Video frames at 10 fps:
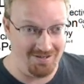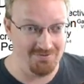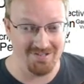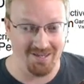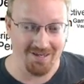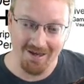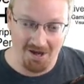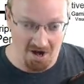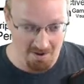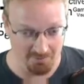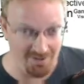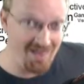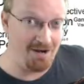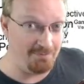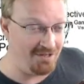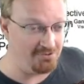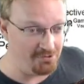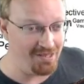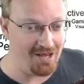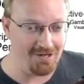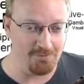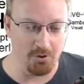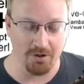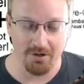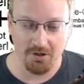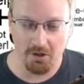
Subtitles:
and he was like, I'm glad I'm not doing that anymore.